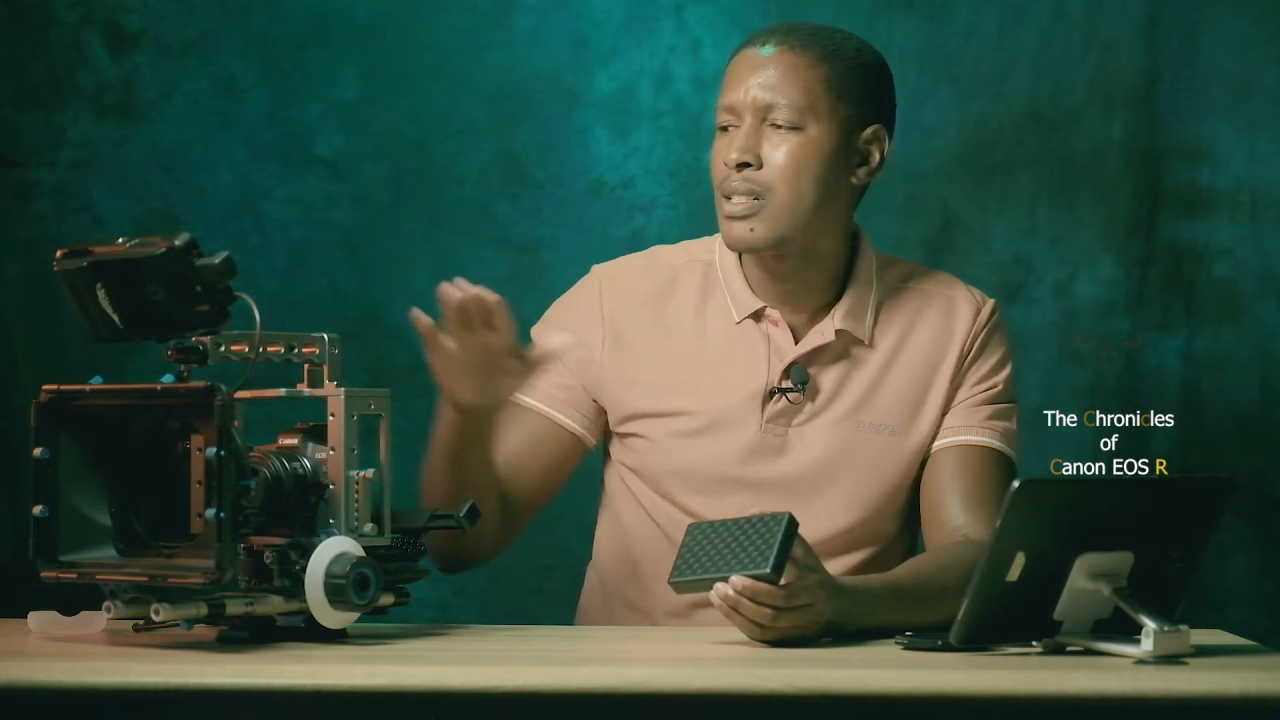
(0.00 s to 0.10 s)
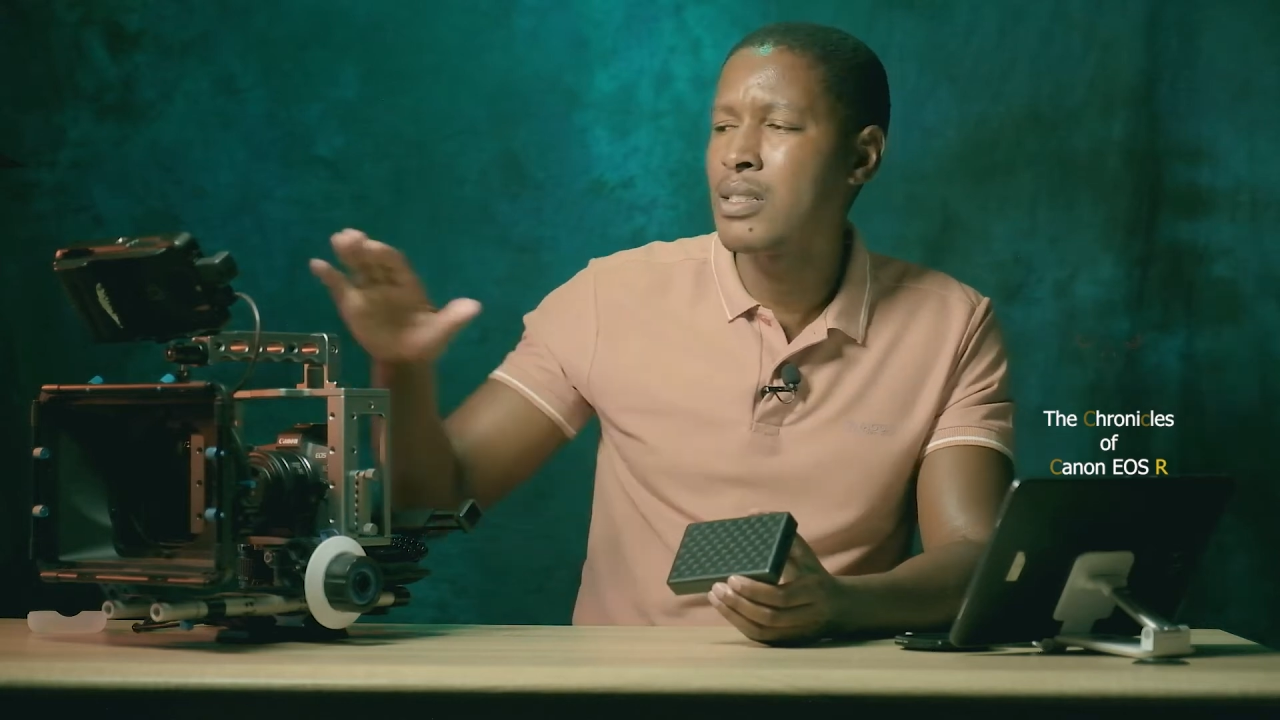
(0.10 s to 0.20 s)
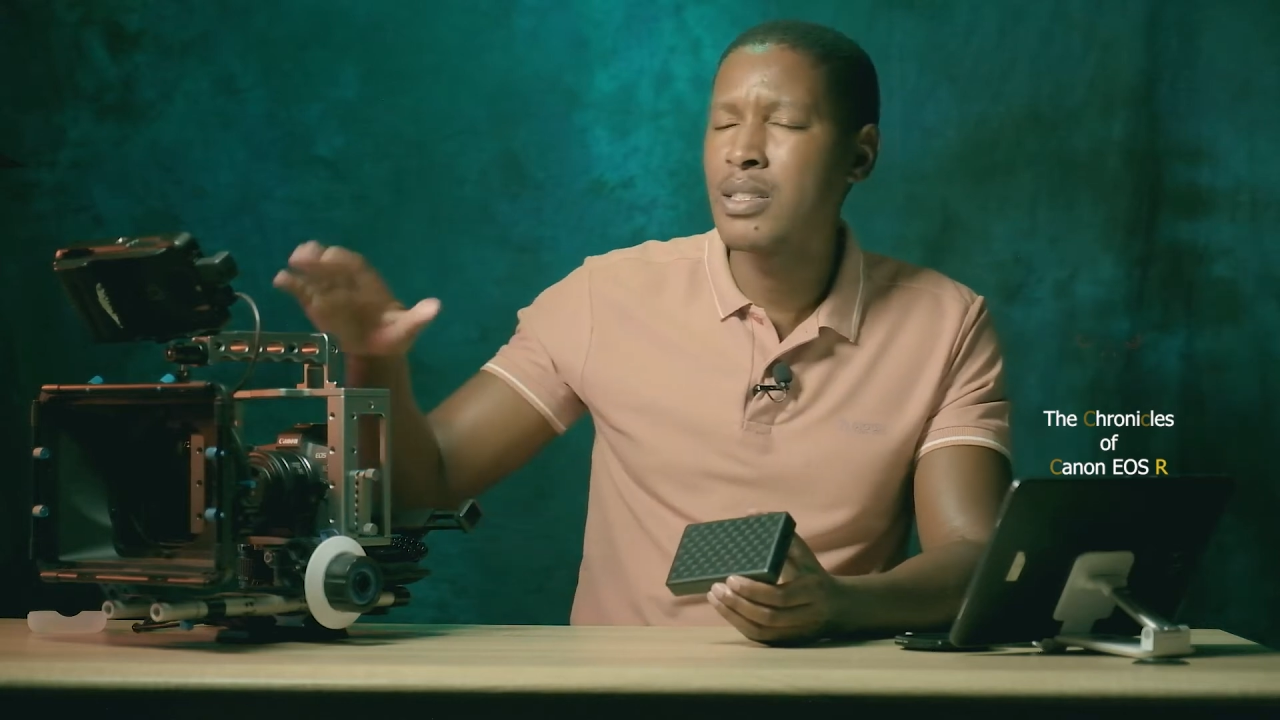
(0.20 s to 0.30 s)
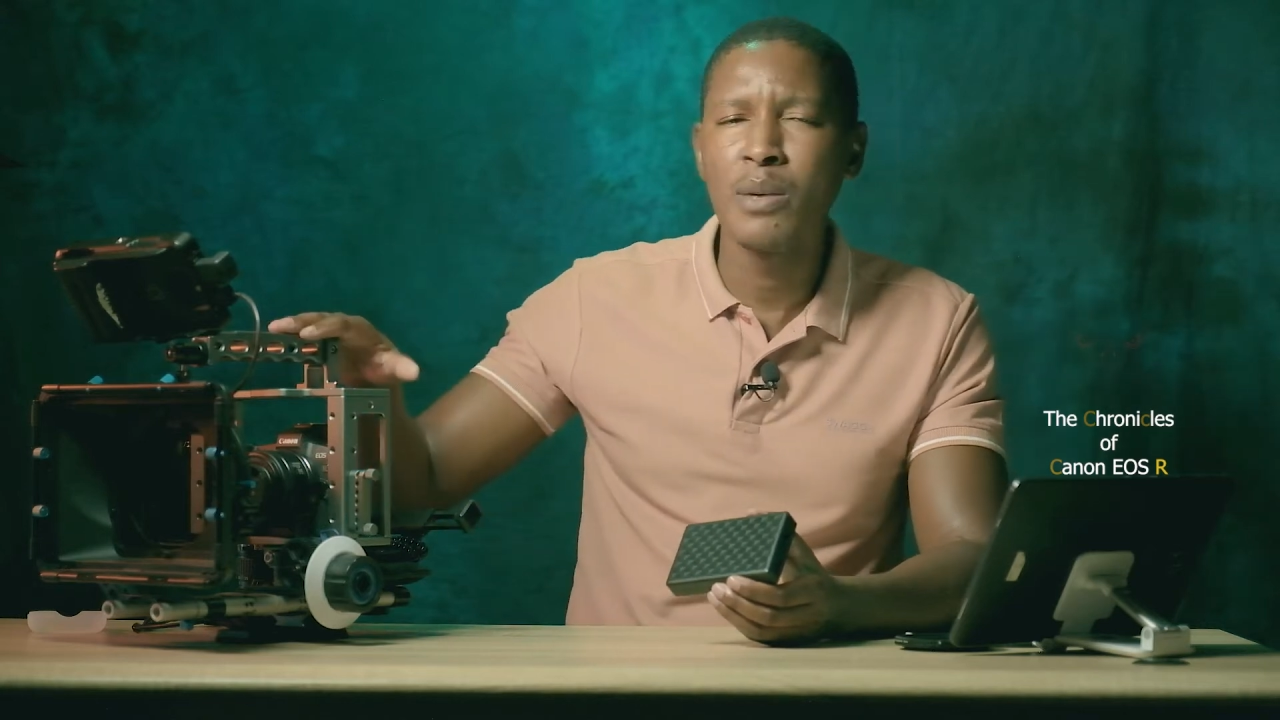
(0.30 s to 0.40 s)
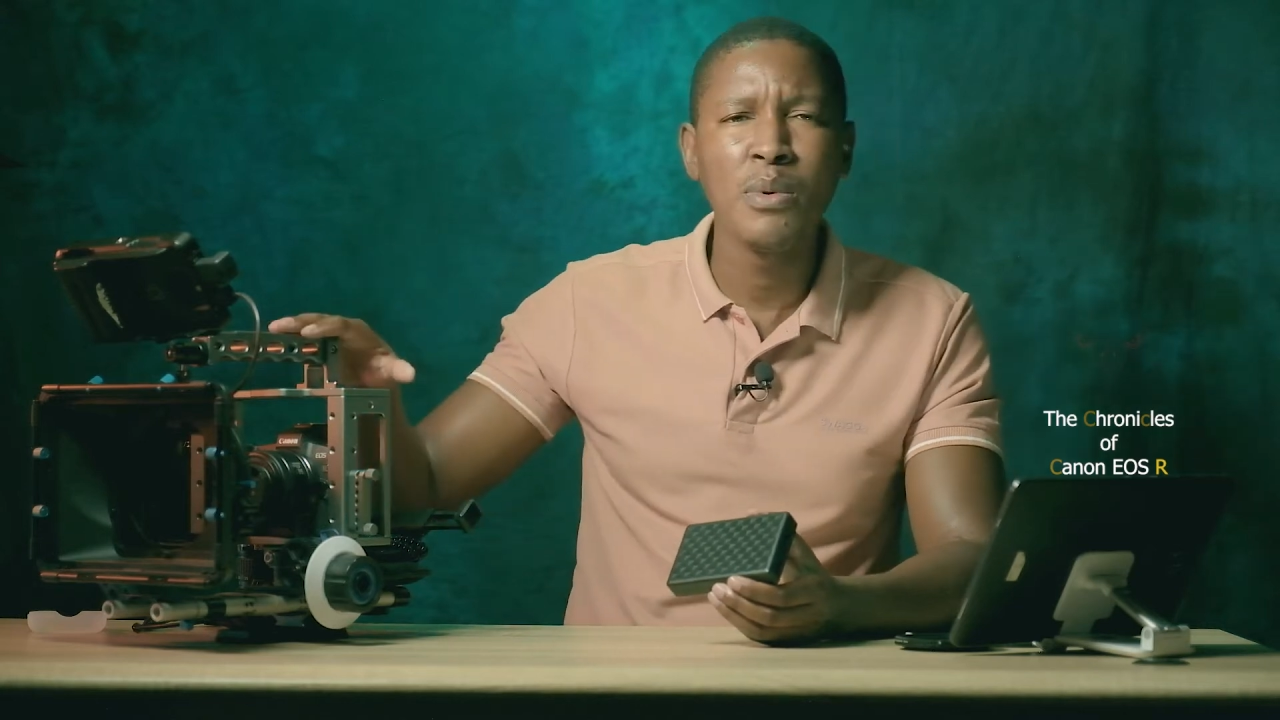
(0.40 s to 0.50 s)

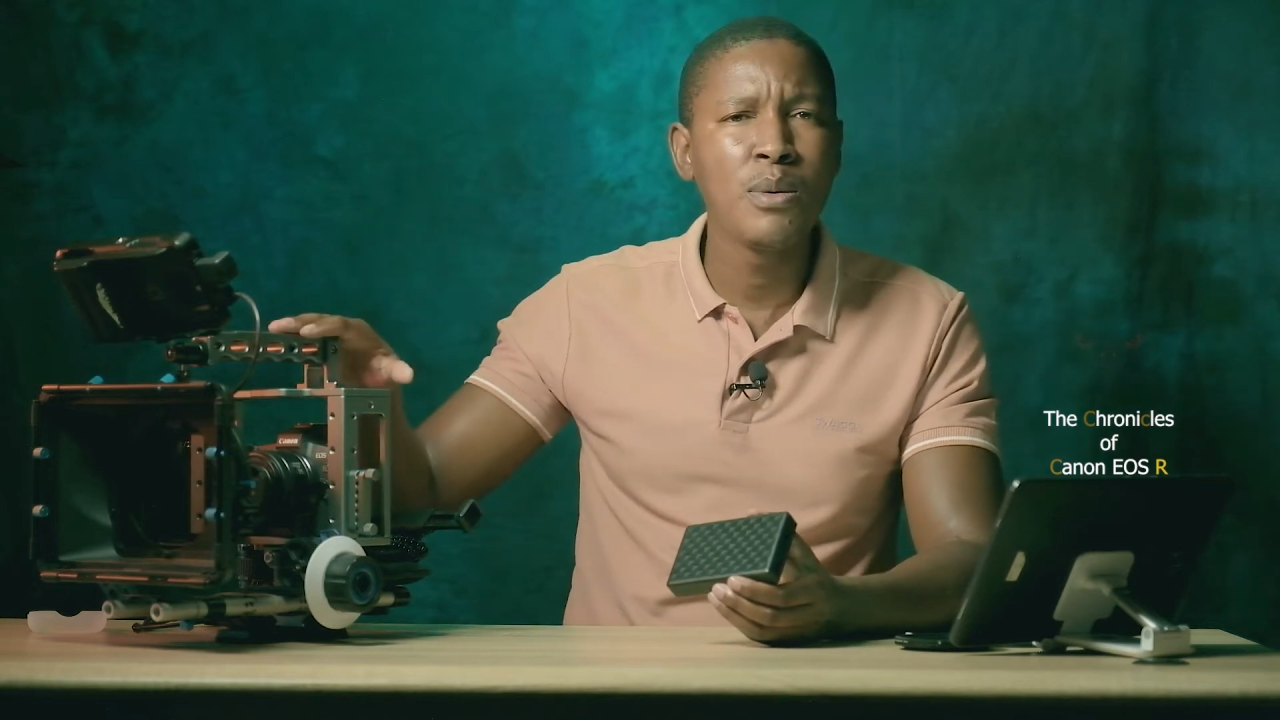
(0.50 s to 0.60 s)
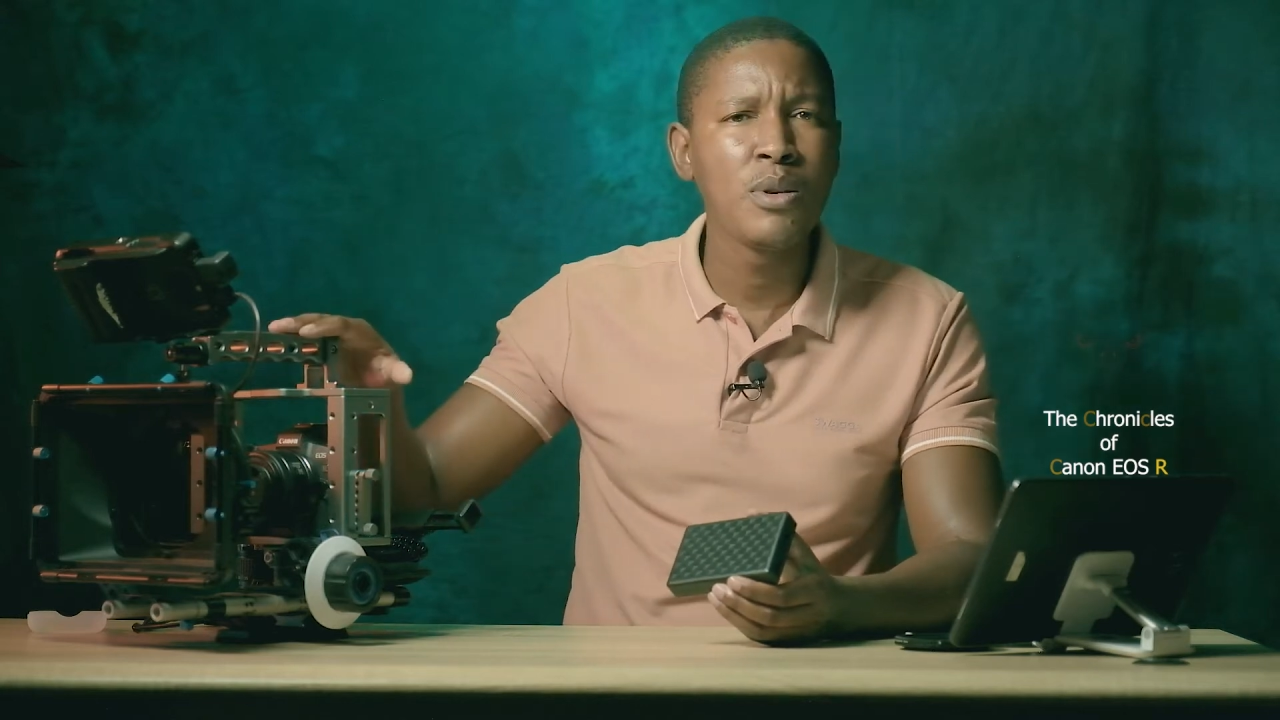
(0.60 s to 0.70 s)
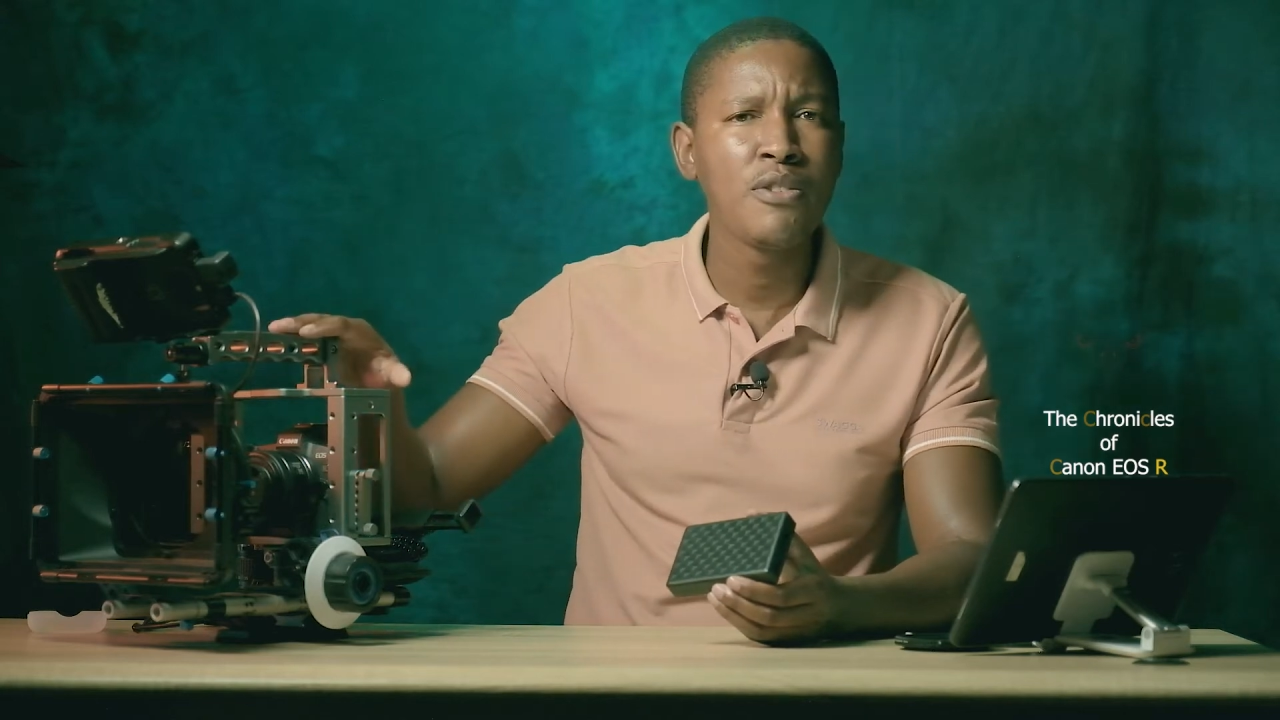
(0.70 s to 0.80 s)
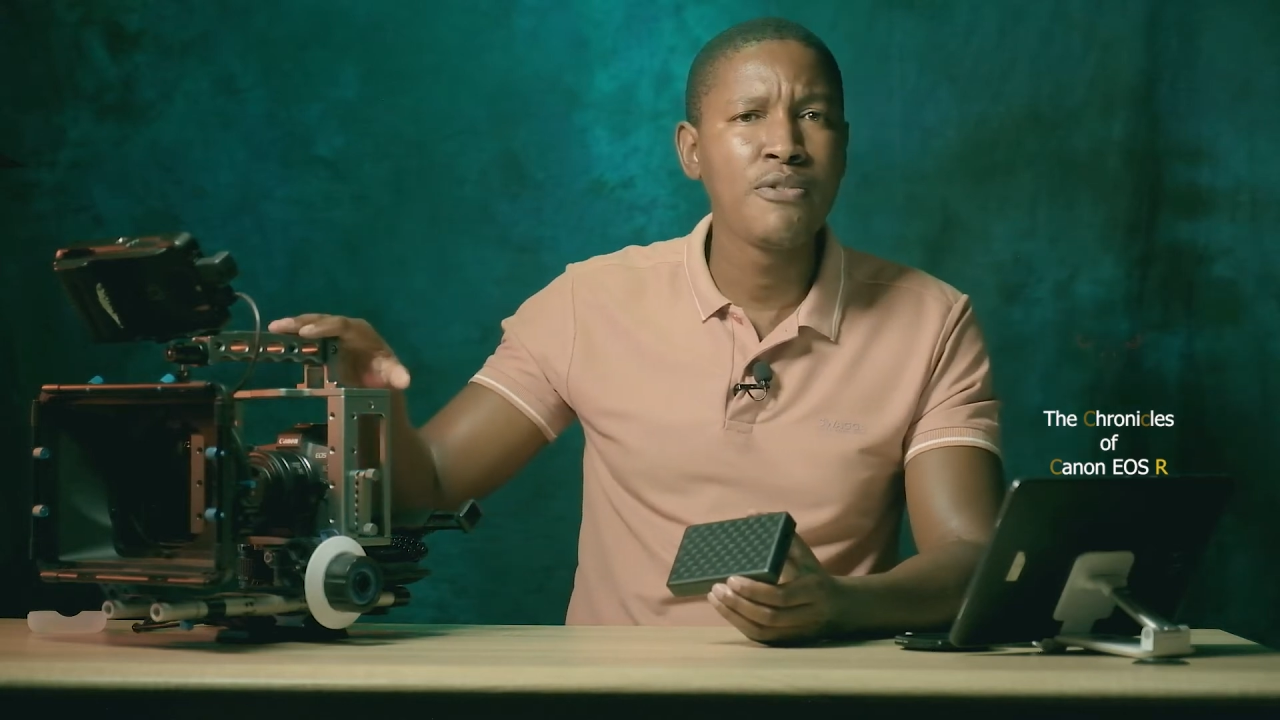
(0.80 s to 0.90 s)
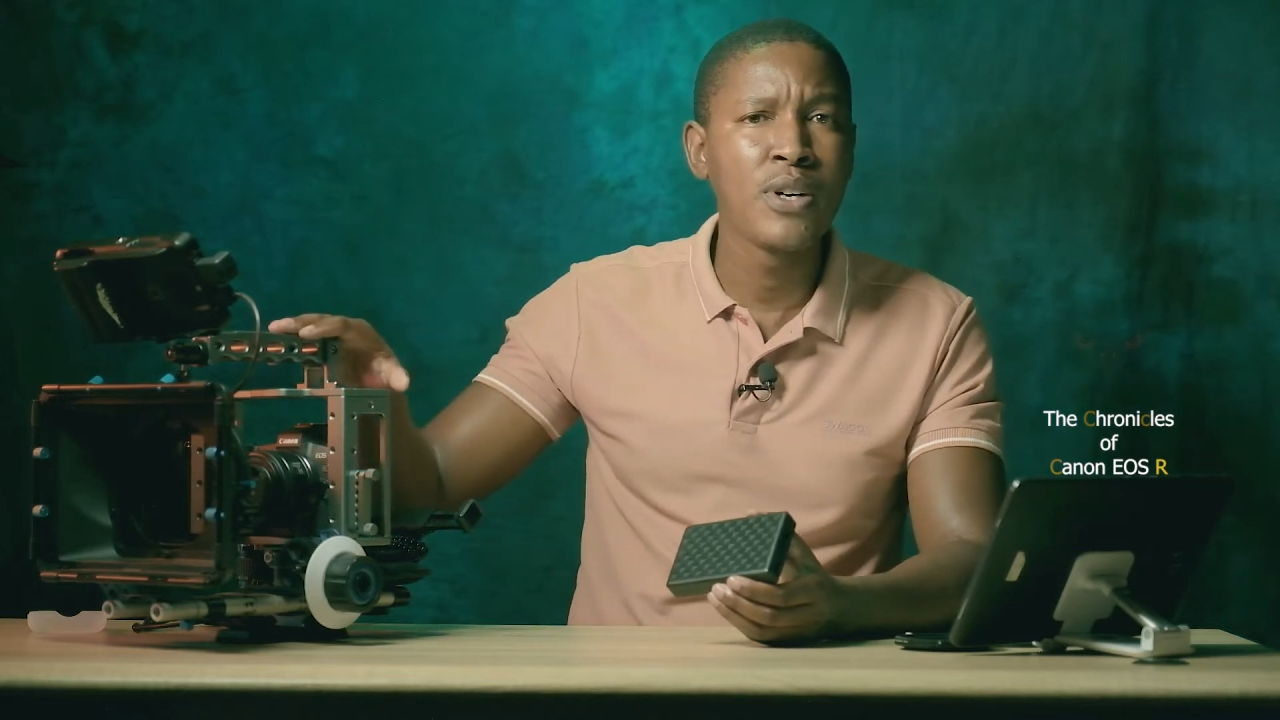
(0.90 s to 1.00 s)
it's capable of